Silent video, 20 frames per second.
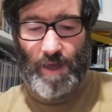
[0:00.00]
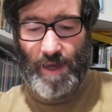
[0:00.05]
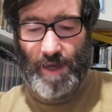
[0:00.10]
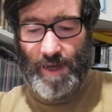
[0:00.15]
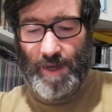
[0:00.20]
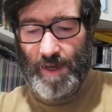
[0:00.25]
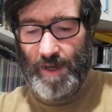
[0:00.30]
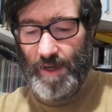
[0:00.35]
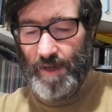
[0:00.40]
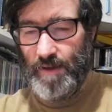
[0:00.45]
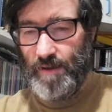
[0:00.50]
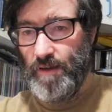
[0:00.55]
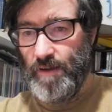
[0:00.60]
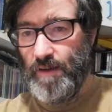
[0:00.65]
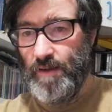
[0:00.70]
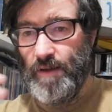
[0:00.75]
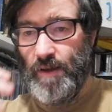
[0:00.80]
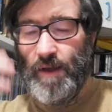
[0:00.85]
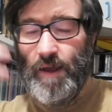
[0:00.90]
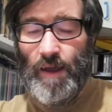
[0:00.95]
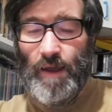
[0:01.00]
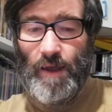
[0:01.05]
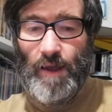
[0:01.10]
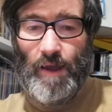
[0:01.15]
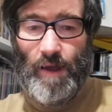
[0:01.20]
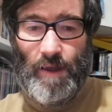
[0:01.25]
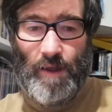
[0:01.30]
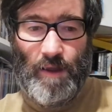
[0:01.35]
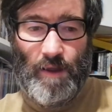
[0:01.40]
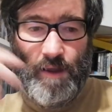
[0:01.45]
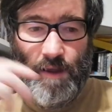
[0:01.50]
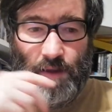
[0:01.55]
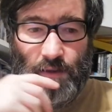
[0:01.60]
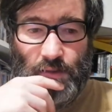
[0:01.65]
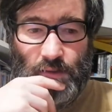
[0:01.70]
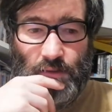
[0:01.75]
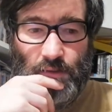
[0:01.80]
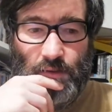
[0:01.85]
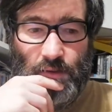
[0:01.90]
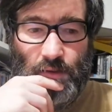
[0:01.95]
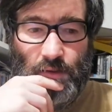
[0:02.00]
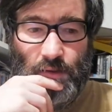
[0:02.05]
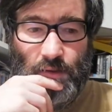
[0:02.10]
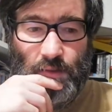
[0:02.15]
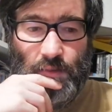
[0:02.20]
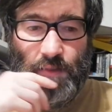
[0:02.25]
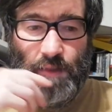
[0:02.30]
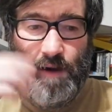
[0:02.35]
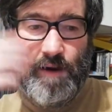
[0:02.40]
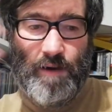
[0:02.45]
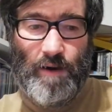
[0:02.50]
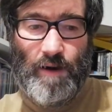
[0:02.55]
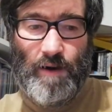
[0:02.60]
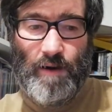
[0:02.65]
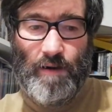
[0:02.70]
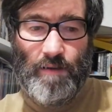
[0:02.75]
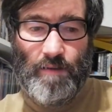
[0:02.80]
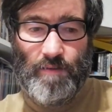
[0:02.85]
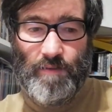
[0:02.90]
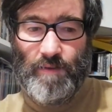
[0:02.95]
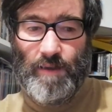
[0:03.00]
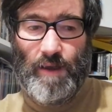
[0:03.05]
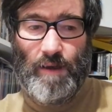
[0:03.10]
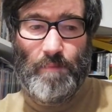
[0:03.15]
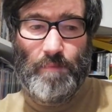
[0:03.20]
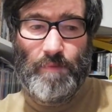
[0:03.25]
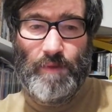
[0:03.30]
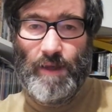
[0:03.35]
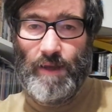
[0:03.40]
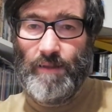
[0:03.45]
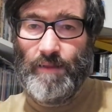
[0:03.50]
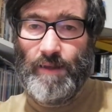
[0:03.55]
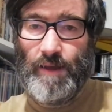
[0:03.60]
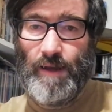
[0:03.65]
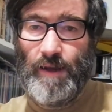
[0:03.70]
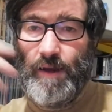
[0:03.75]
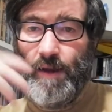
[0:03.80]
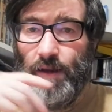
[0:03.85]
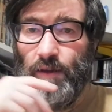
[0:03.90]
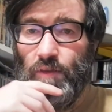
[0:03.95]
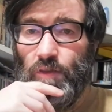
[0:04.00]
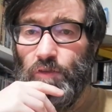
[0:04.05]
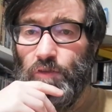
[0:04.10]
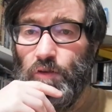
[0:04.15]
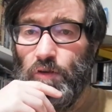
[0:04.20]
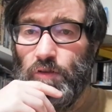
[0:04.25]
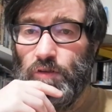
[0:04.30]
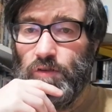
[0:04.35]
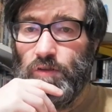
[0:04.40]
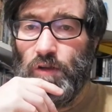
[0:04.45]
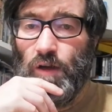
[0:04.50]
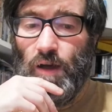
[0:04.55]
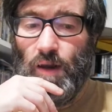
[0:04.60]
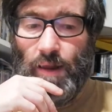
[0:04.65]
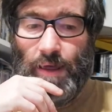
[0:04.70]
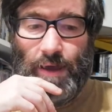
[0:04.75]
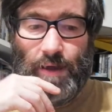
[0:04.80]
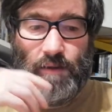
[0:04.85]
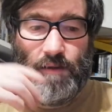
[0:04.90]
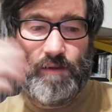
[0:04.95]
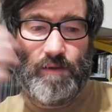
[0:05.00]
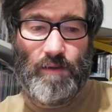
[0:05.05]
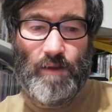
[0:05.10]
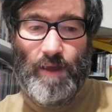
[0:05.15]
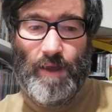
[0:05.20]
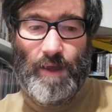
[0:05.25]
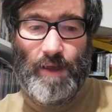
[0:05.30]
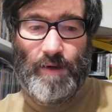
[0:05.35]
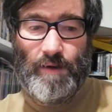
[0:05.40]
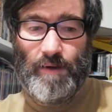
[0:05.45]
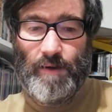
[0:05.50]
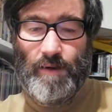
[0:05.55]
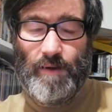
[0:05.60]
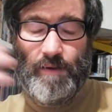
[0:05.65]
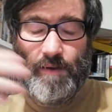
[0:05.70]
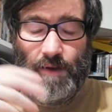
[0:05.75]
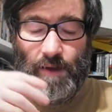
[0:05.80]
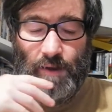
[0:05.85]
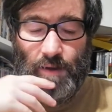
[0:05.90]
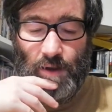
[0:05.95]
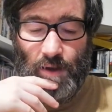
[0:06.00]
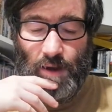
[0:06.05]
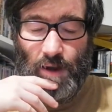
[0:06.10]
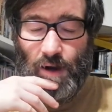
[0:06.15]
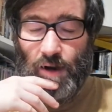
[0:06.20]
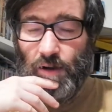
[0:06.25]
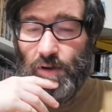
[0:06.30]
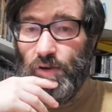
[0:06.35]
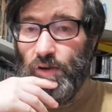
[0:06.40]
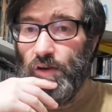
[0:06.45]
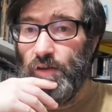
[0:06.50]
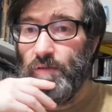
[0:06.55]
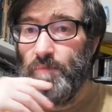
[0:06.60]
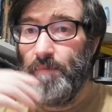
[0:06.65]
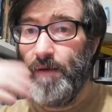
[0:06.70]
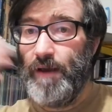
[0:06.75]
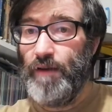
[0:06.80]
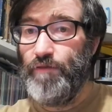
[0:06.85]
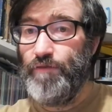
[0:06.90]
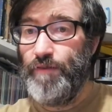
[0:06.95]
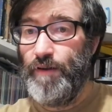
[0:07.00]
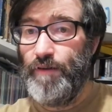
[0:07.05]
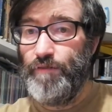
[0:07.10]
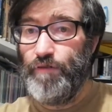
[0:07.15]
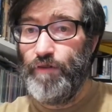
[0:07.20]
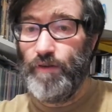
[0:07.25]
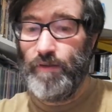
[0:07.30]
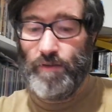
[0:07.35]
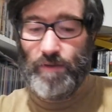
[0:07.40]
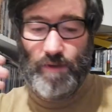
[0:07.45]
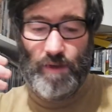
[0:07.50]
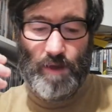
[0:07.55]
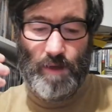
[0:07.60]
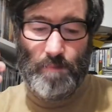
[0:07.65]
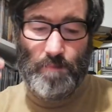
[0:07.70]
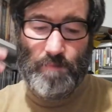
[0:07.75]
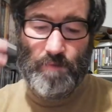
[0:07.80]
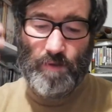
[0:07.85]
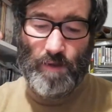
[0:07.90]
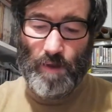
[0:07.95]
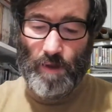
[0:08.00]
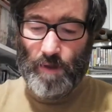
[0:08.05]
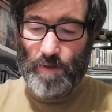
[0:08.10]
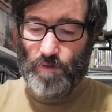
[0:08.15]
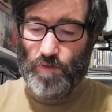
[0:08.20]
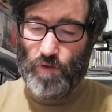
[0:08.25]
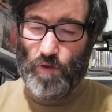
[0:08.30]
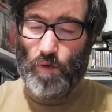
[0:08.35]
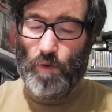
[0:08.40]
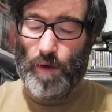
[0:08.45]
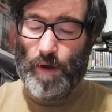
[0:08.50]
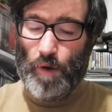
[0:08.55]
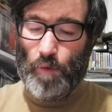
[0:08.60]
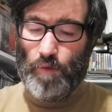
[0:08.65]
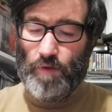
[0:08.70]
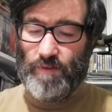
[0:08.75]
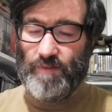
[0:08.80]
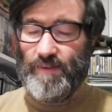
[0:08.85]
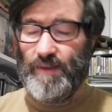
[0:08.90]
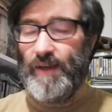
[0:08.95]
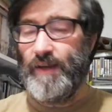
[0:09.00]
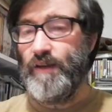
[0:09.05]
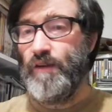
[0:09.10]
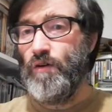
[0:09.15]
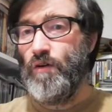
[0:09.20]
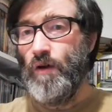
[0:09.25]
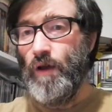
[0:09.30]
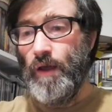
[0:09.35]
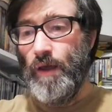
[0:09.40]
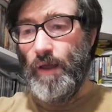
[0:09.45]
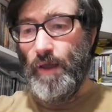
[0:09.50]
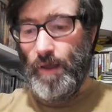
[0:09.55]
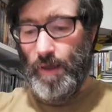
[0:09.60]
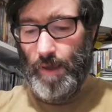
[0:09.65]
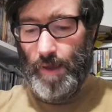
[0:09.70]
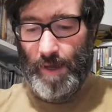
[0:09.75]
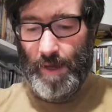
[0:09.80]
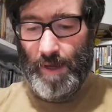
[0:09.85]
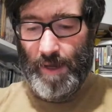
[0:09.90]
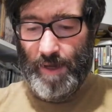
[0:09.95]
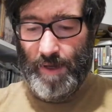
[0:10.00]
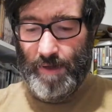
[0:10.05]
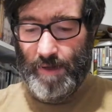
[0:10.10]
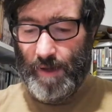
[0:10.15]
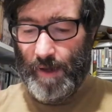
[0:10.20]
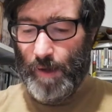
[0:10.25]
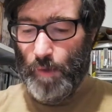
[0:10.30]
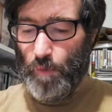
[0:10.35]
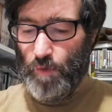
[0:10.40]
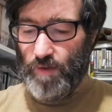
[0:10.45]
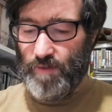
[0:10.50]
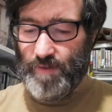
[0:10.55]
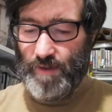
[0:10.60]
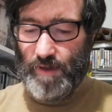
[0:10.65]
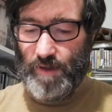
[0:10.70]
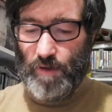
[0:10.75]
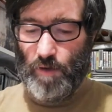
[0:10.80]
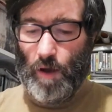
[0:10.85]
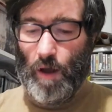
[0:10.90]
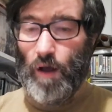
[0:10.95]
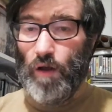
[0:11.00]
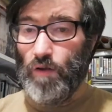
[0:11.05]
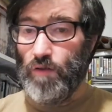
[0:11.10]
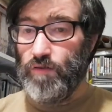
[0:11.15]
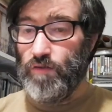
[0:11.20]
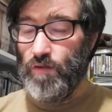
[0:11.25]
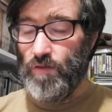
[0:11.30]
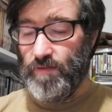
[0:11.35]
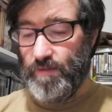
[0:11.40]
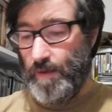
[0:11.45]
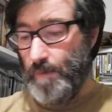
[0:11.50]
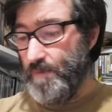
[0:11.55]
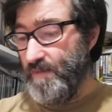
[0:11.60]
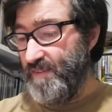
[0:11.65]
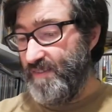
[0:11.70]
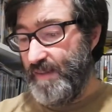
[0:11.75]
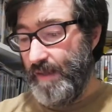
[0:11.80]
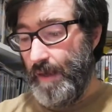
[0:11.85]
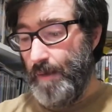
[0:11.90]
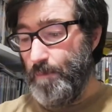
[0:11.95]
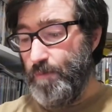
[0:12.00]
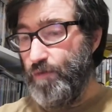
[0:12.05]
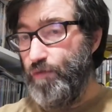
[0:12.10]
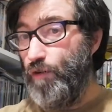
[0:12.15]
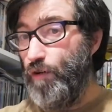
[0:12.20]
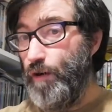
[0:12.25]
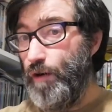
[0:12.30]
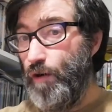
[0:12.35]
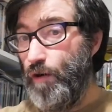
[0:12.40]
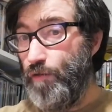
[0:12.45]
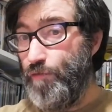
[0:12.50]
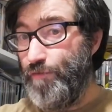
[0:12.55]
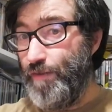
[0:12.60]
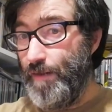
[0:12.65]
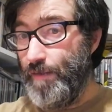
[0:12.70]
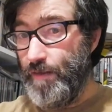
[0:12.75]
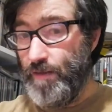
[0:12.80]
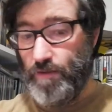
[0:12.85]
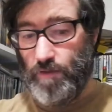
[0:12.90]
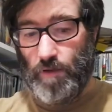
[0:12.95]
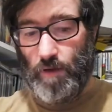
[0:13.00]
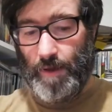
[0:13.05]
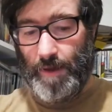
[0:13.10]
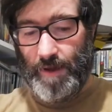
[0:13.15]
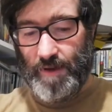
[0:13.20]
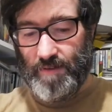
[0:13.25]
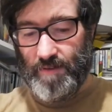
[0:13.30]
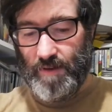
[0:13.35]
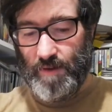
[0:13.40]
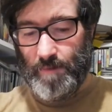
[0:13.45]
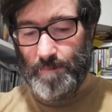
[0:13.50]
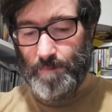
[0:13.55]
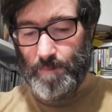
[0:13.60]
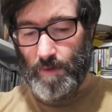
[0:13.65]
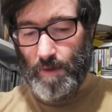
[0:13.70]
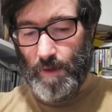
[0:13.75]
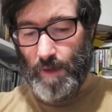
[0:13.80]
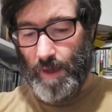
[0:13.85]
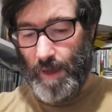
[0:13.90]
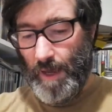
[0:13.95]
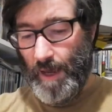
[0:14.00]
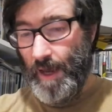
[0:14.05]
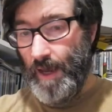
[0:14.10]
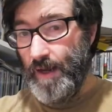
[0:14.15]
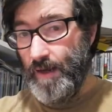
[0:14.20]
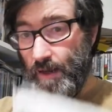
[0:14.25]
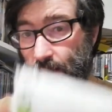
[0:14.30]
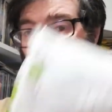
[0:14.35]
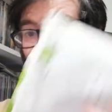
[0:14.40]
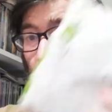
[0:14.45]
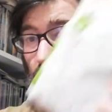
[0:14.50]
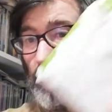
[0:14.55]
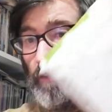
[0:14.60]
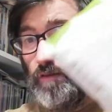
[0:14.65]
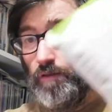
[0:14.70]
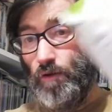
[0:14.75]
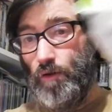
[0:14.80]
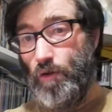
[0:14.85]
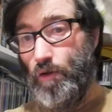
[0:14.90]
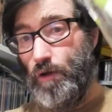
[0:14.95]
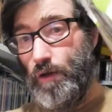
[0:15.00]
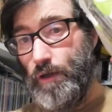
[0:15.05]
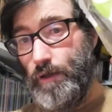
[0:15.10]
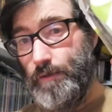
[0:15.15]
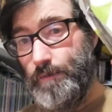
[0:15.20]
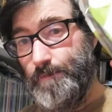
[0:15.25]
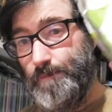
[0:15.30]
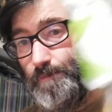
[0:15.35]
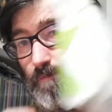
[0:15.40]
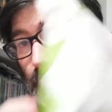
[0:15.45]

and there are some that I don't collect and they are not my favorite teams. So I will send you, and I will send you also some stamps for your father's collection. And he did, look,